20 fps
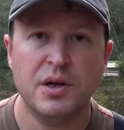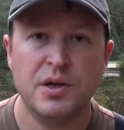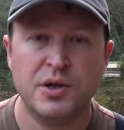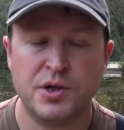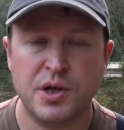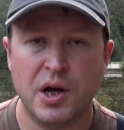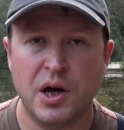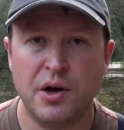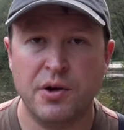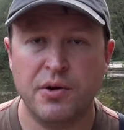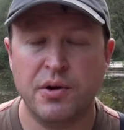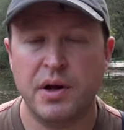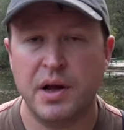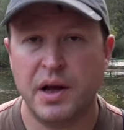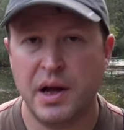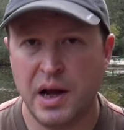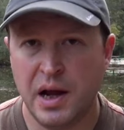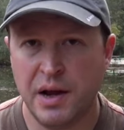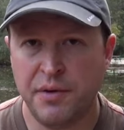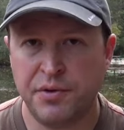So
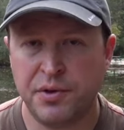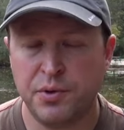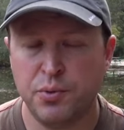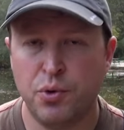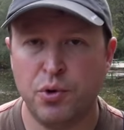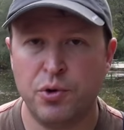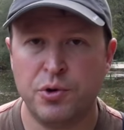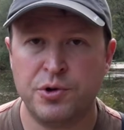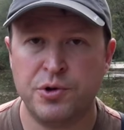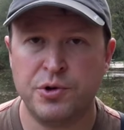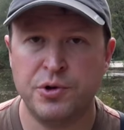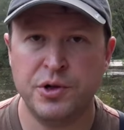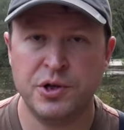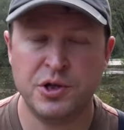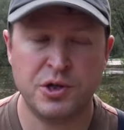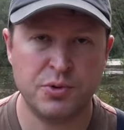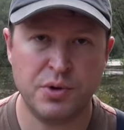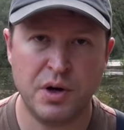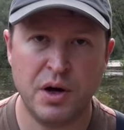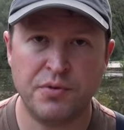if the water
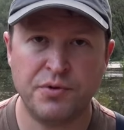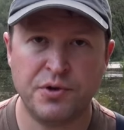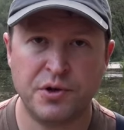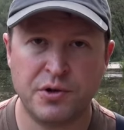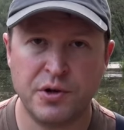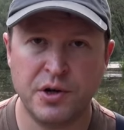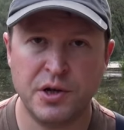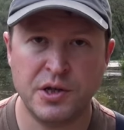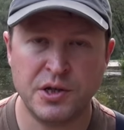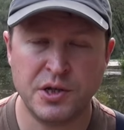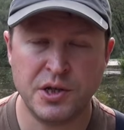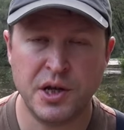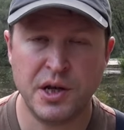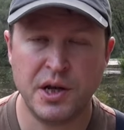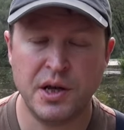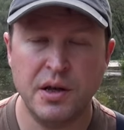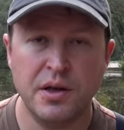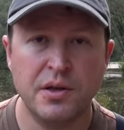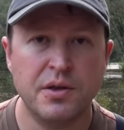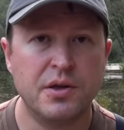is 12 degrees
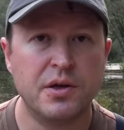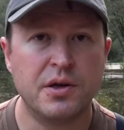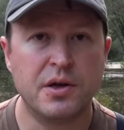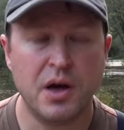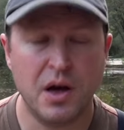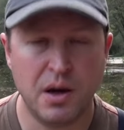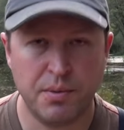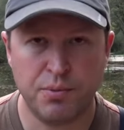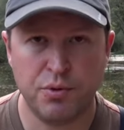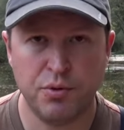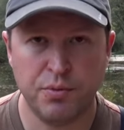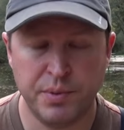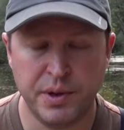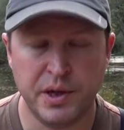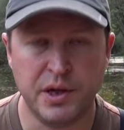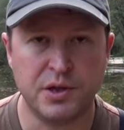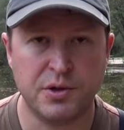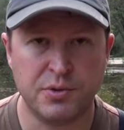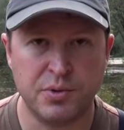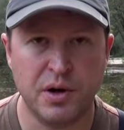C, the carp will
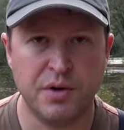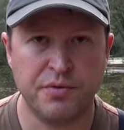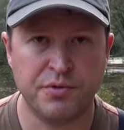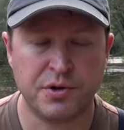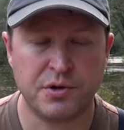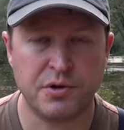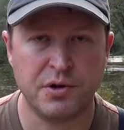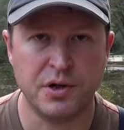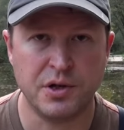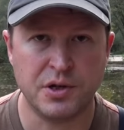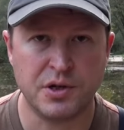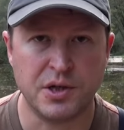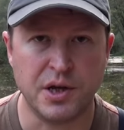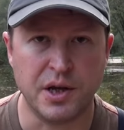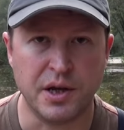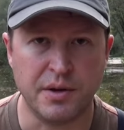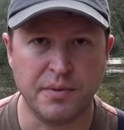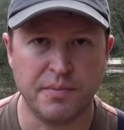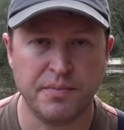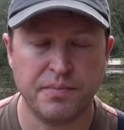be at 12 degrees
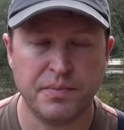C.